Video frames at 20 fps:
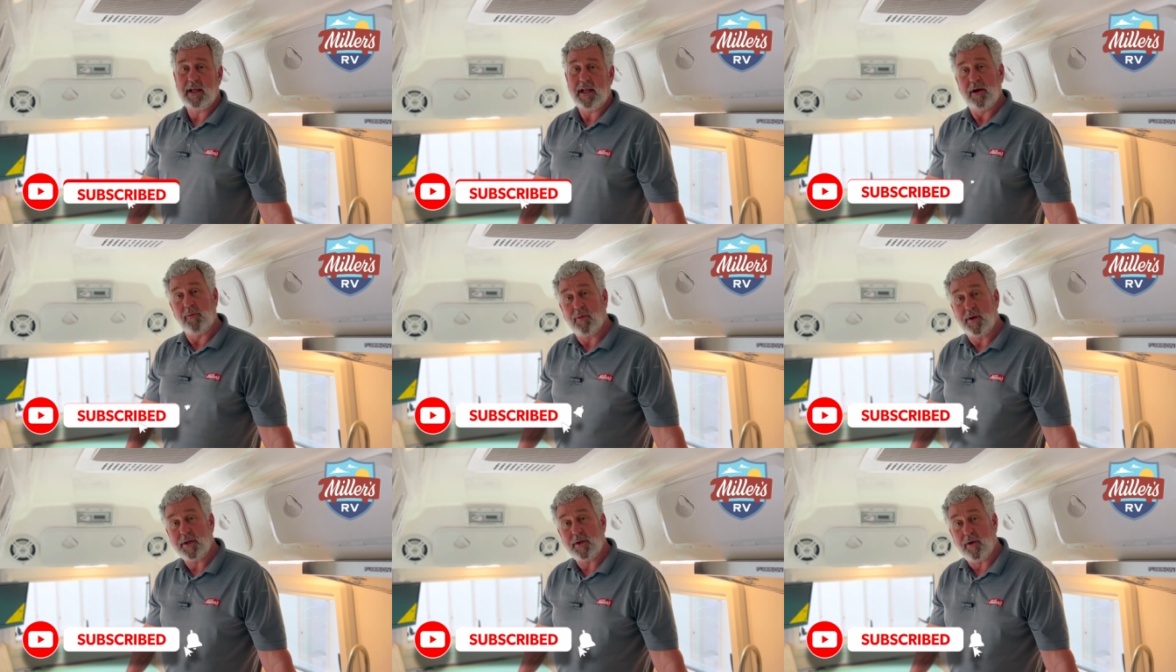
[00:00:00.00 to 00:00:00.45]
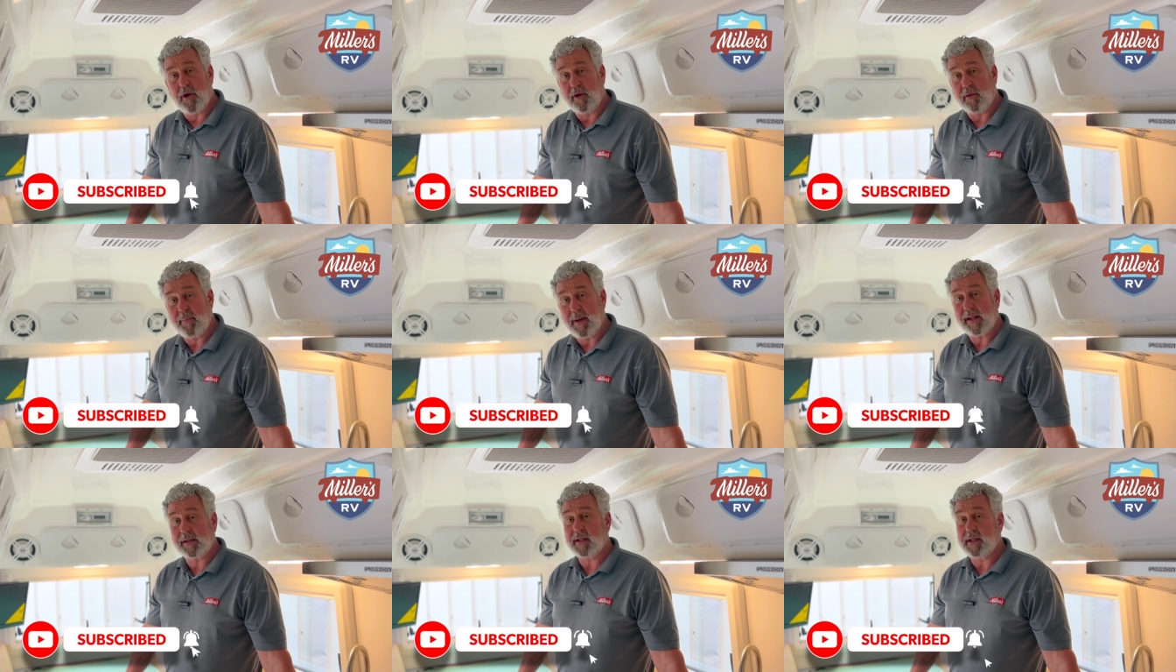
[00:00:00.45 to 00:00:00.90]
and that way you
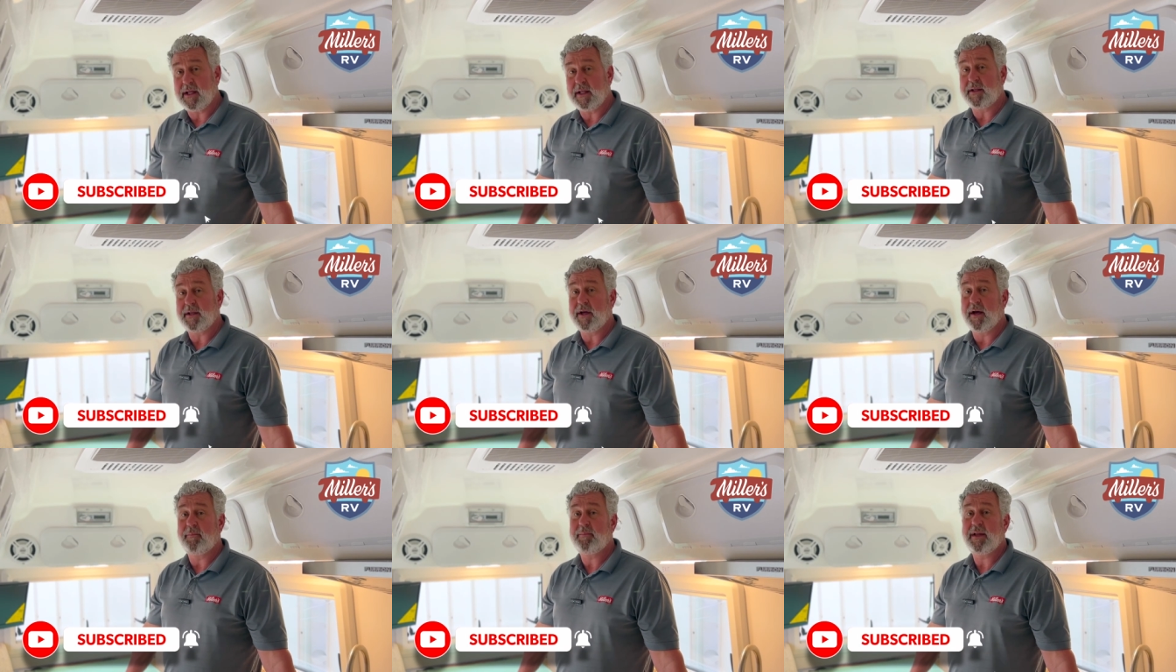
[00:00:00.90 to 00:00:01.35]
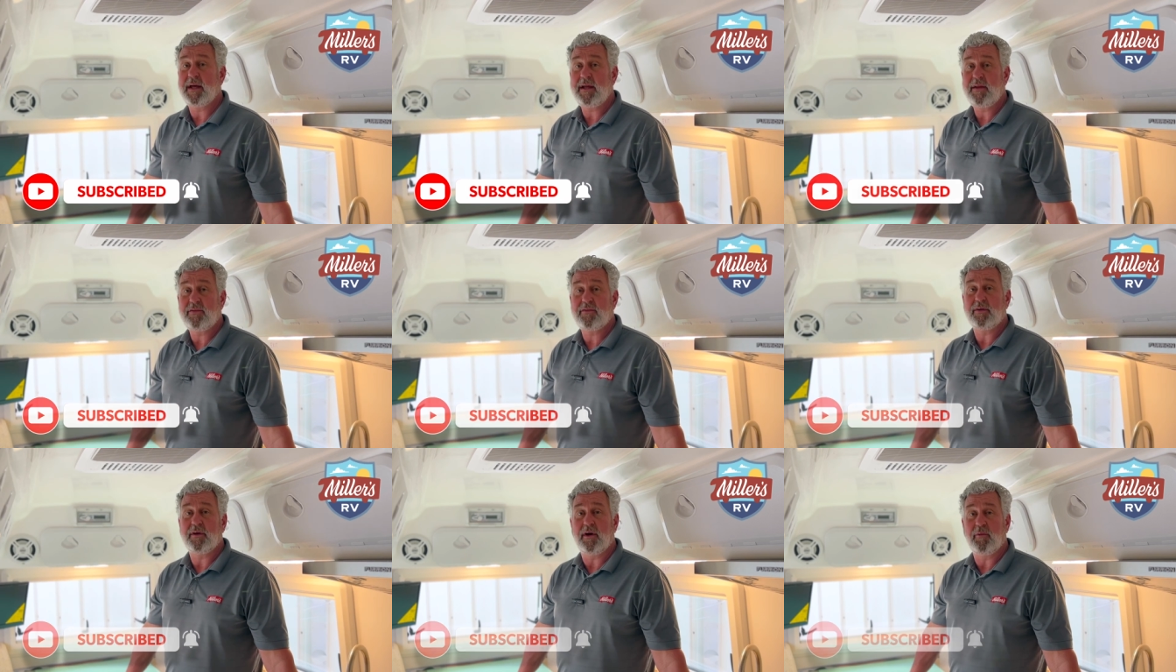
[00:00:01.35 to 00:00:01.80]
automatically get the
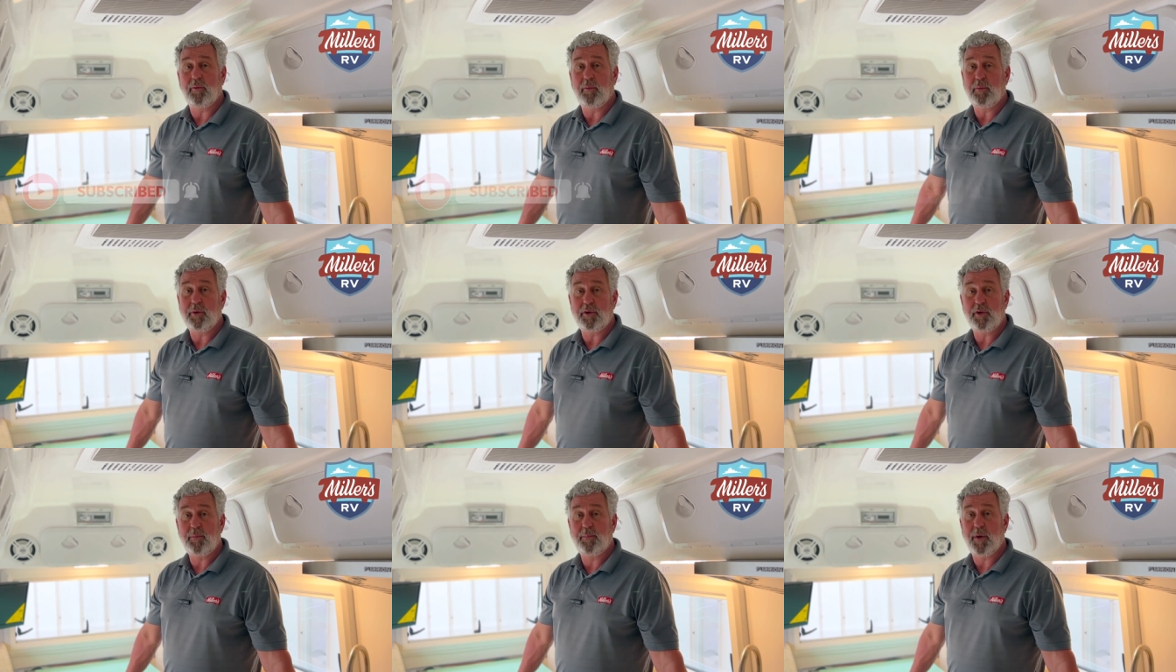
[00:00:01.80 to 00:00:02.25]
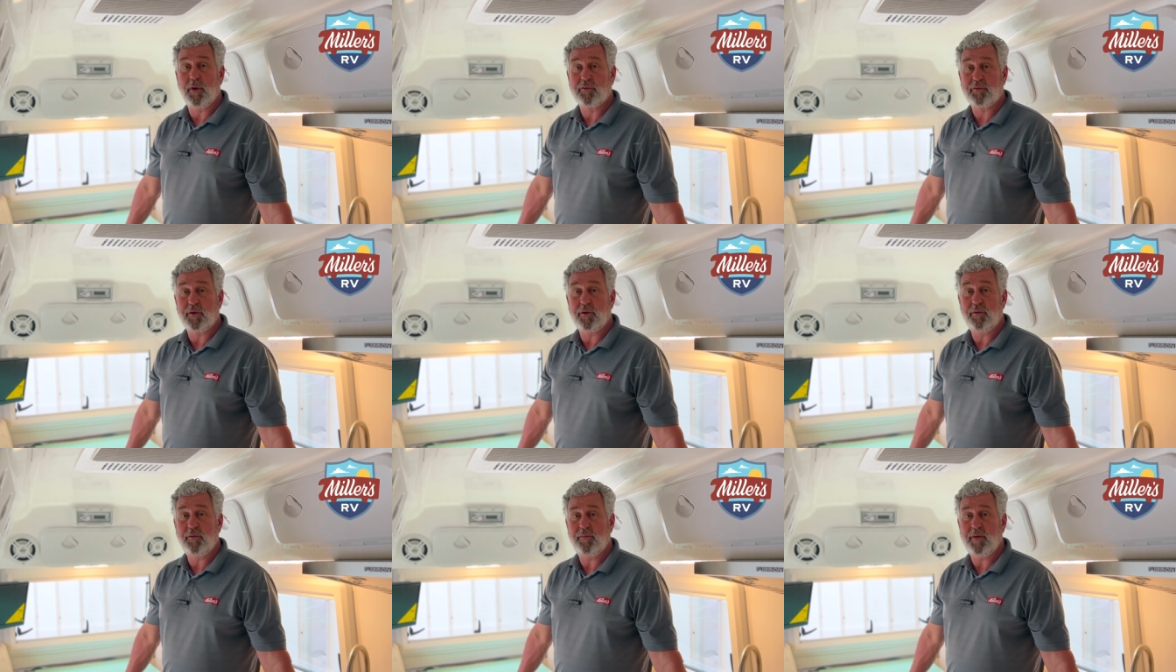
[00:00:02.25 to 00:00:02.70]
updates uh, when we do
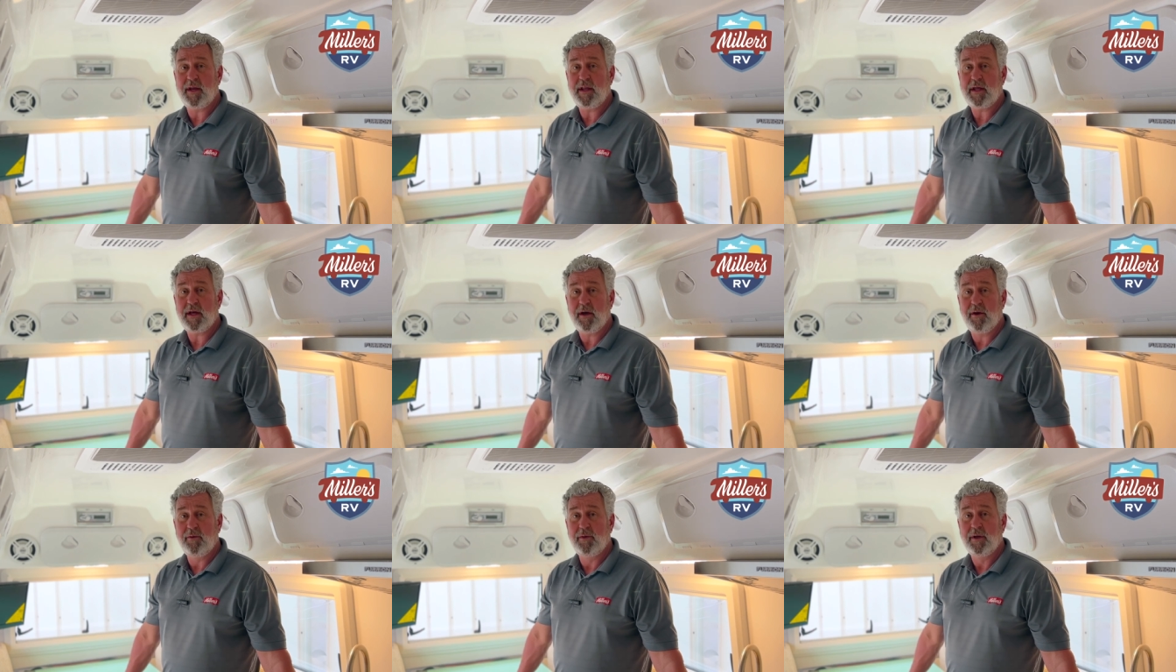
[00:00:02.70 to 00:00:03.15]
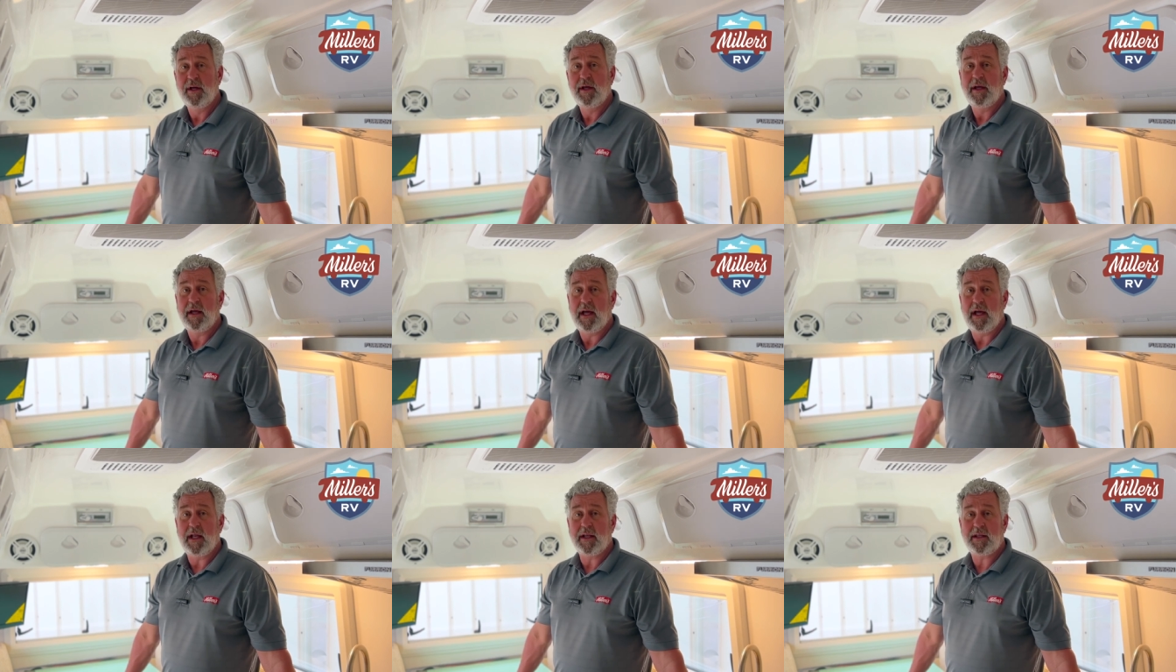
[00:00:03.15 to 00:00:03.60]
post a new video,
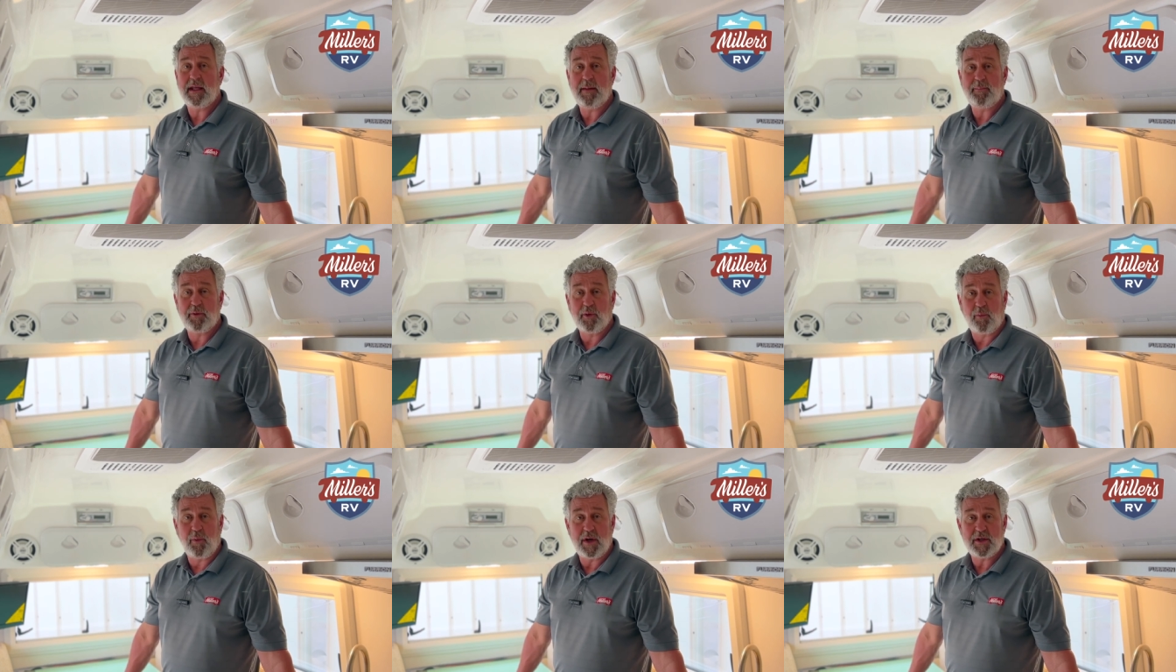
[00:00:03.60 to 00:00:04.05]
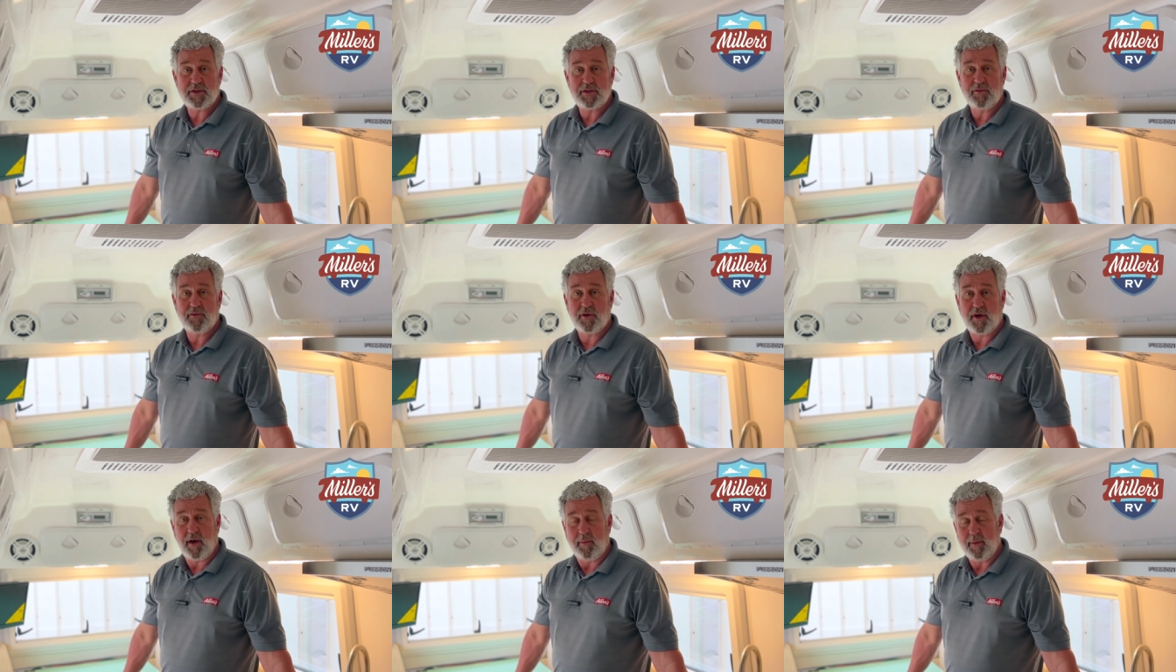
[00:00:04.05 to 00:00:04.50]
and keep the
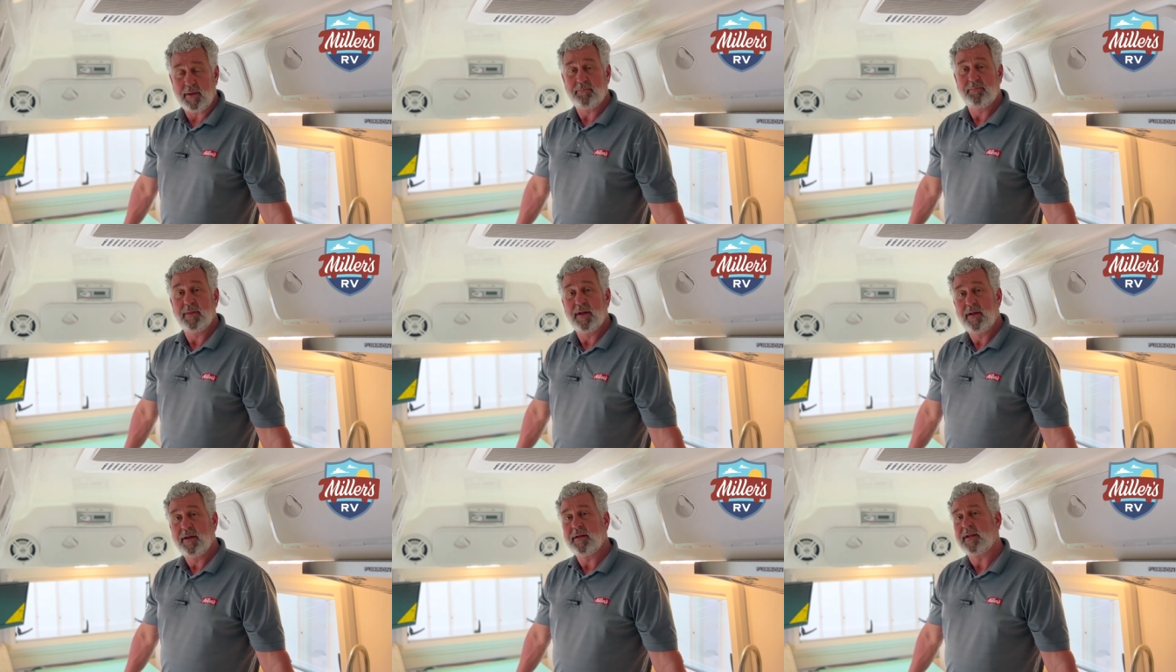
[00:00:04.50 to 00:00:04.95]
questions coming.